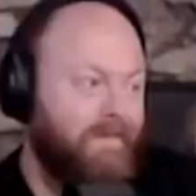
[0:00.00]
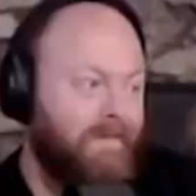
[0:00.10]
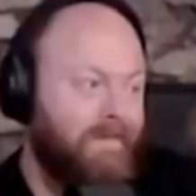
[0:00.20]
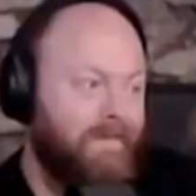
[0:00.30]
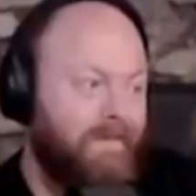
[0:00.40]

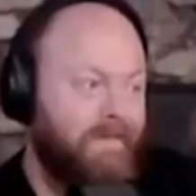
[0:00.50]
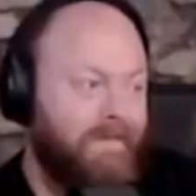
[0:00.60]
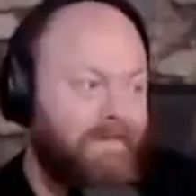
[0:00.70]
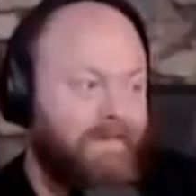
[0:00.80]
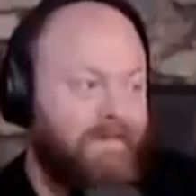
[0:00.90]

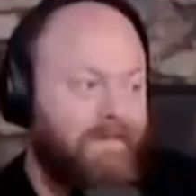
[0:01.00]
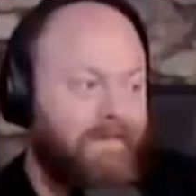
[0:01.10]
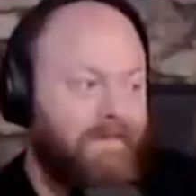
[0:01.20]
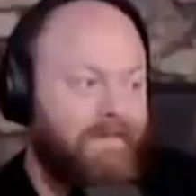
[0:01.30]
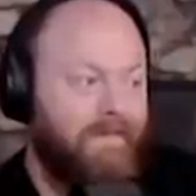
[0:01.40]

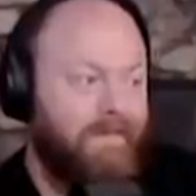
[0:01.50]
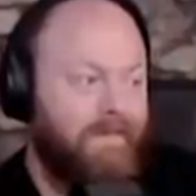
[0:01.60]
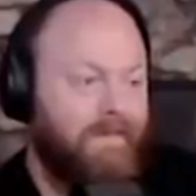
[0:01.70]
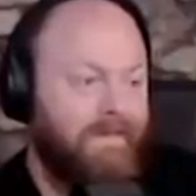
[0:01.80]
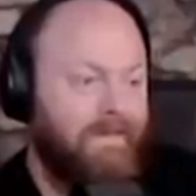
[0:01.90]

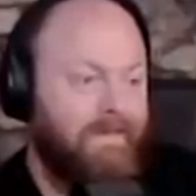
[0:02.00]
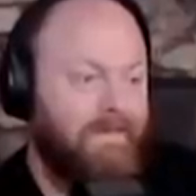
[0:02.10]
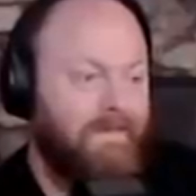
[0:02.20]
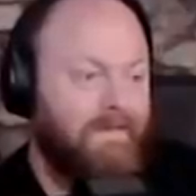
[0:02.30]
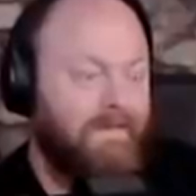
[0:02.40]

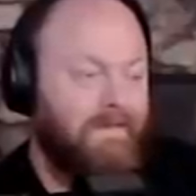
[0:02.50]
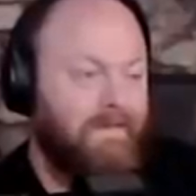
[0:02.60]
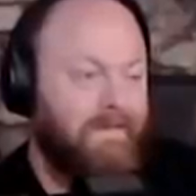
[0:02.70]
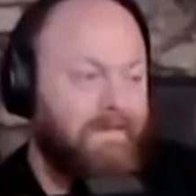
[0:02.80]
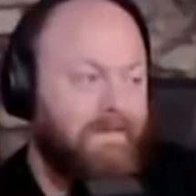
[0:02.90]

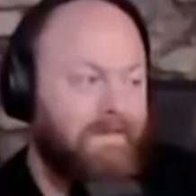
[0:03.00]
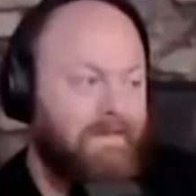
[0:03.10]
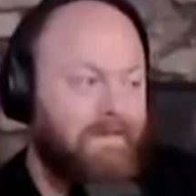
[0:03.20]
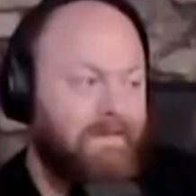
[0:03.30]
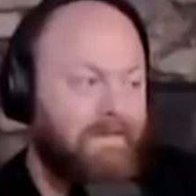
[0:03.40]

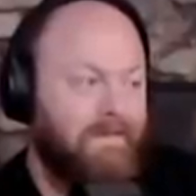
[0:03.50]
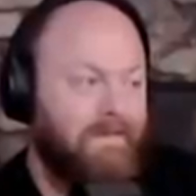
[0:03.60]
The person shown says nothing.